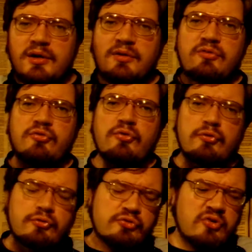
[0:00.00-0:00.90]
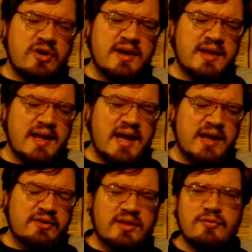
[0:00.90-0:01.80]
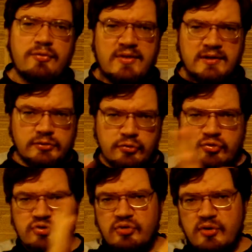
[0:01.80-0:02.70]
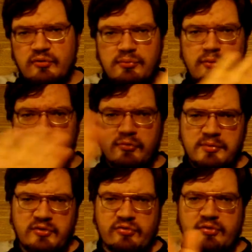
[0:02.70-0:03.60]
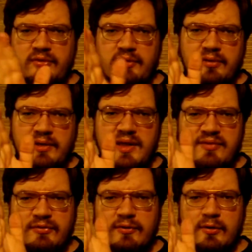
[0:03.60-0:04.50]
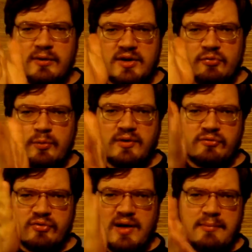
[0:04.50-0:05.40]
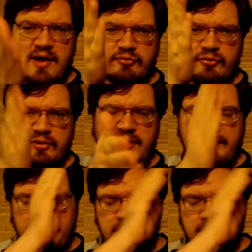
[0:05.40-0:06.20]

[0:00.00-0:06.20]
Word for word: to try and give you the illusion of movement, even though it is one frame after another.